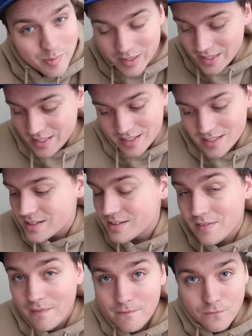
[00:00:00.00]
but this
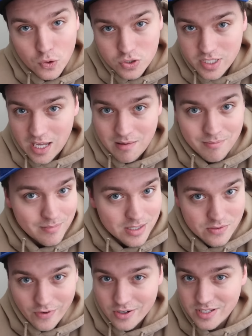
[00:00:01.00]
full scam
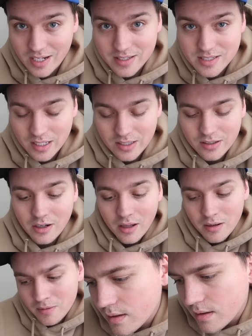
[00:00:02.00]
as far as I can see on the
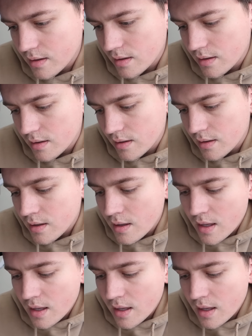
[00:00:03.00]
internet. May I help you?